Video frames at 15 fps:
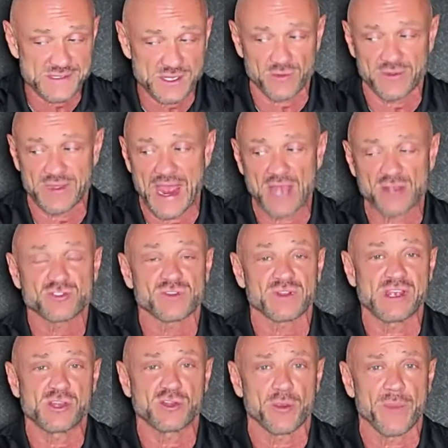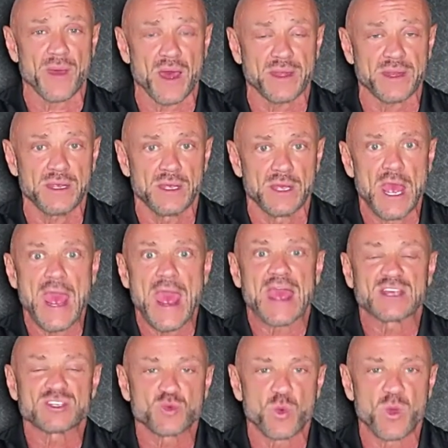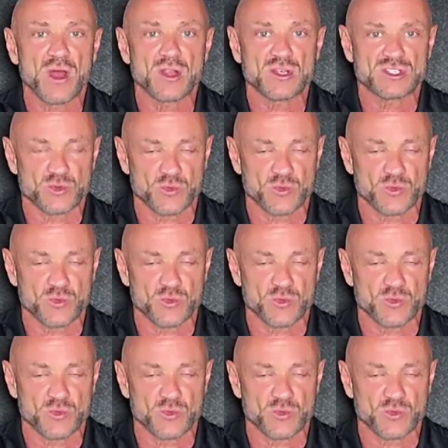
that are naturally in your body, as well as